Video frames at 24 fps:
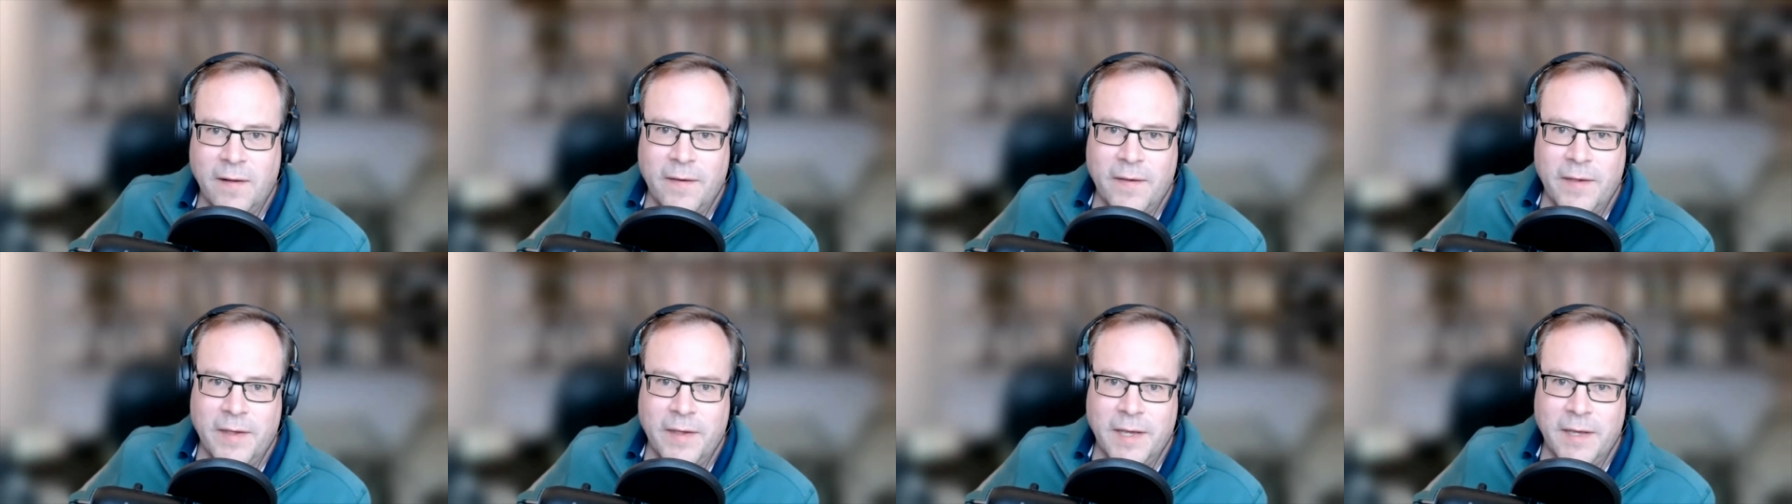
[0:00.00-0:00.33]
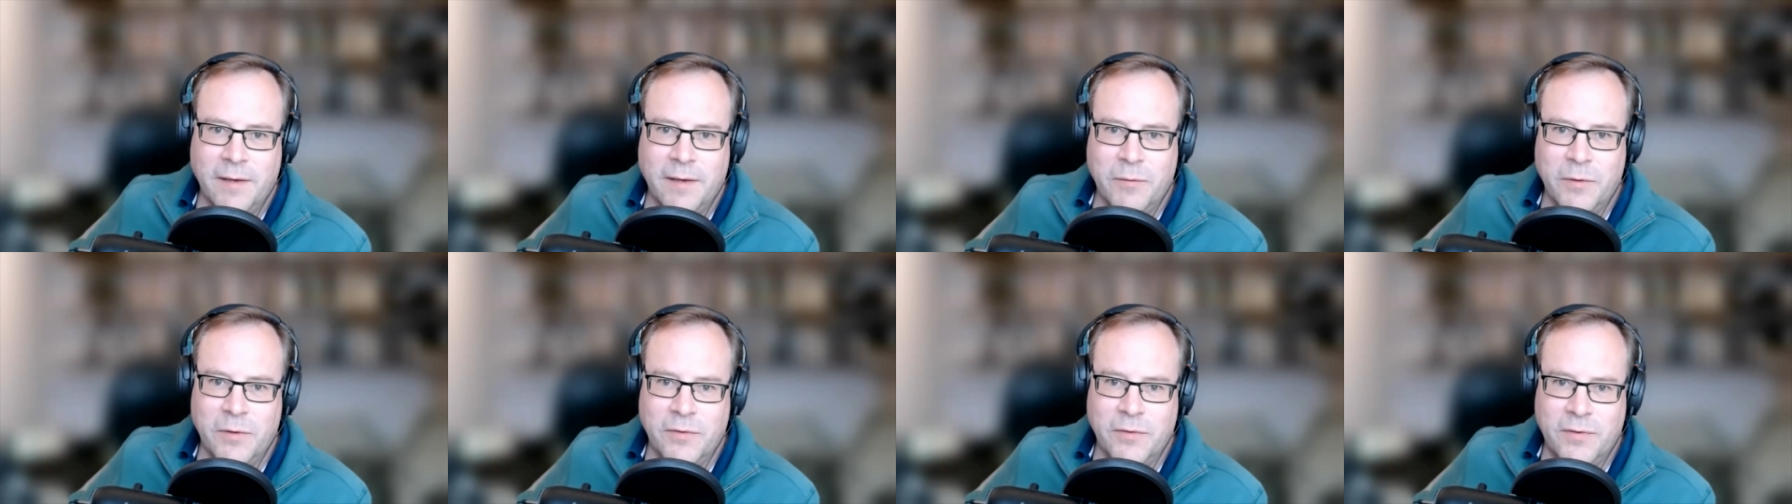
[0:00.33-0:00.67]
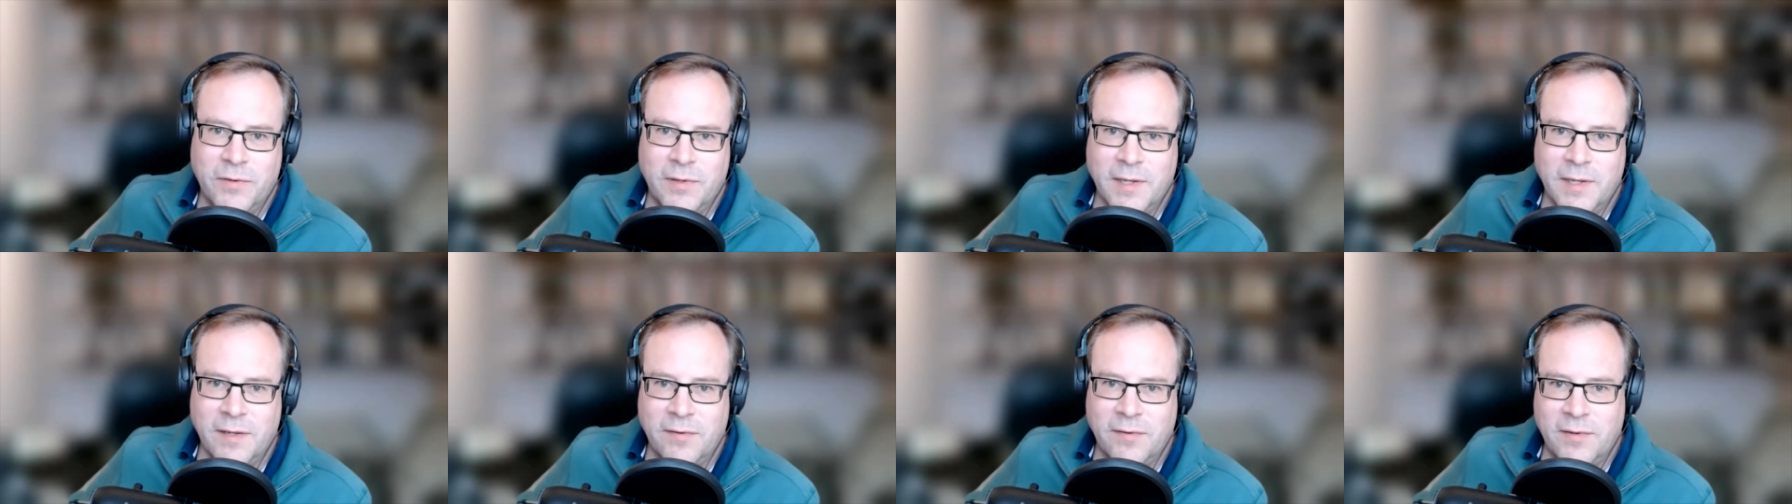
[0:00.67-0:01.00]
It was
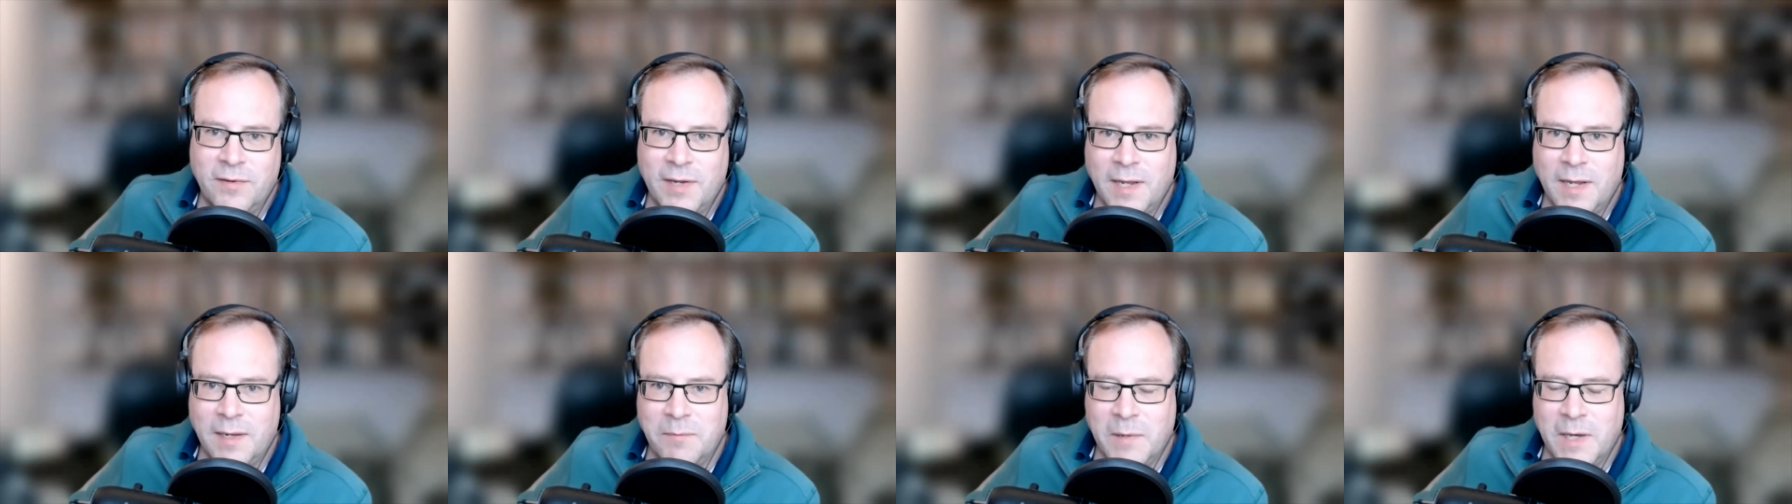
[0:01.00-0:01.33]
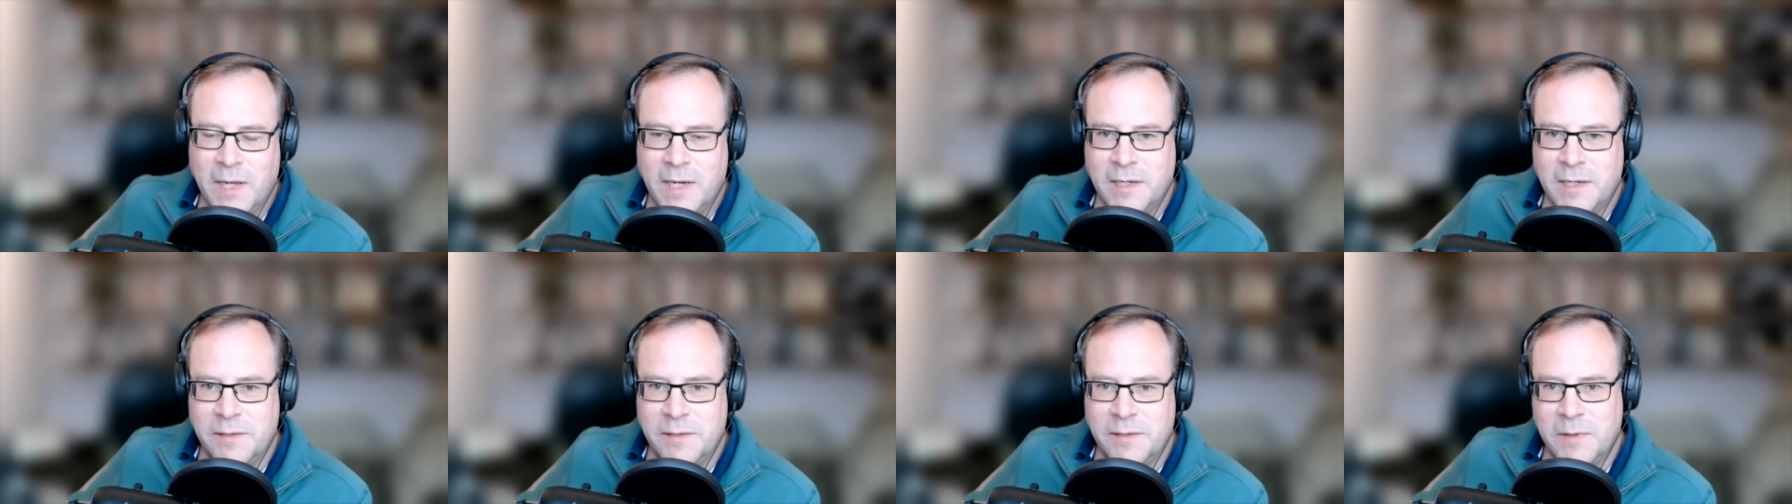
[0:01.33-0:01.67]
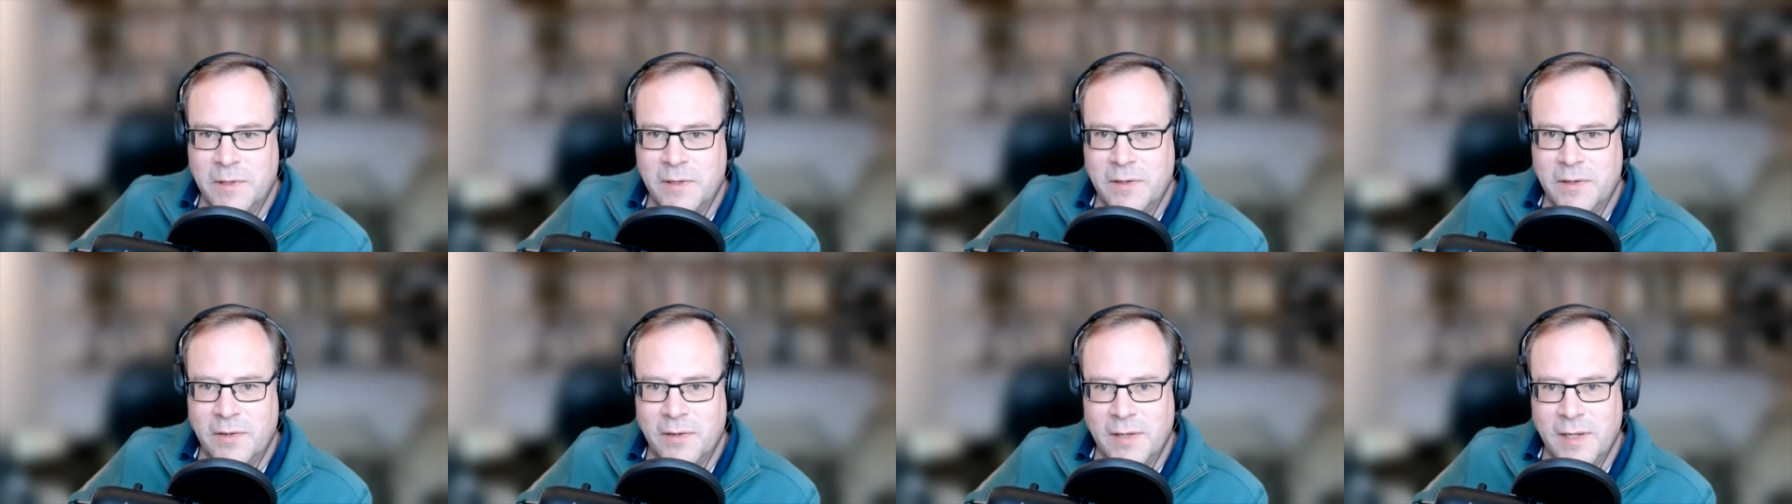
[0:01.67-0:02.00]
the state
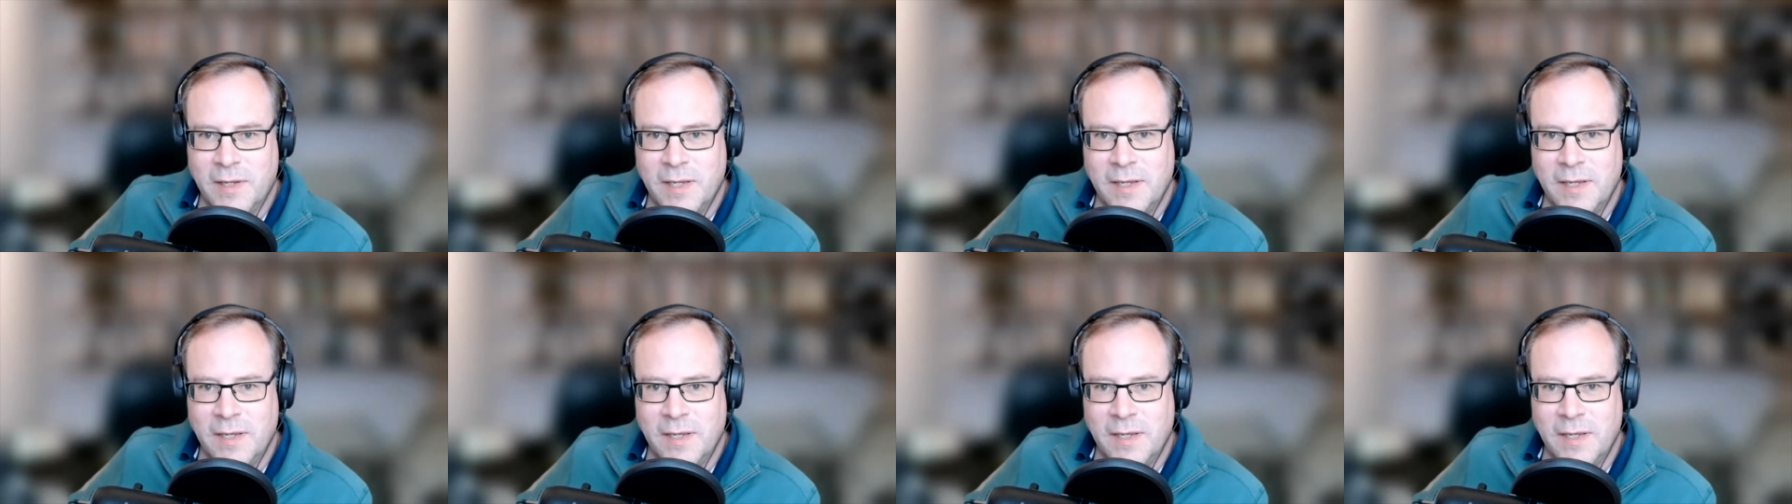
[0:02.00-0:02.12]
management and the